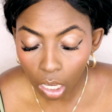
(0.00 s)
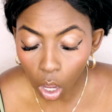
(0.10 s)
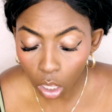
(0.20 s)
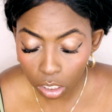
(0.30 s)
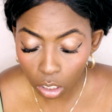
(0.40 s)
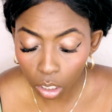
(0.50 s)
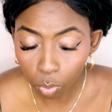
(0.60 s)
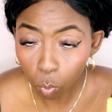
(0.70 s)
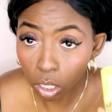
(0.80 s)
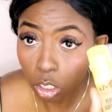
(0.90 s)
also if
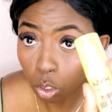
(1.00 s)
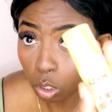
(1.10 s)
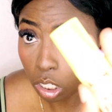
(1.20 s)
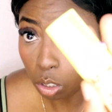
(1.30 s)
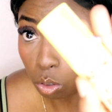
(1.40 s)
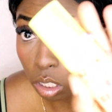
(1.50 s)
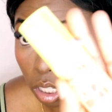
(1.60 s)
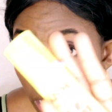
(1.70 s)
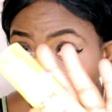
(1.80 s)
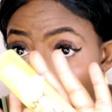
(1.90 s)
you wanted to you could use
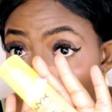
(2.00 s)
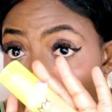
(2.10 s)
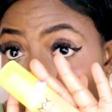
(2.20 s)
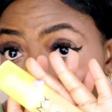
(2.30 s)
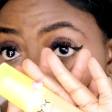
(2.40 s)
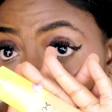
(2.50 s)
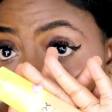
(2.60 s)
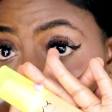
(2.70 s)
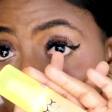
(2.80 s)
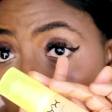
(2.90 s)
the plump back up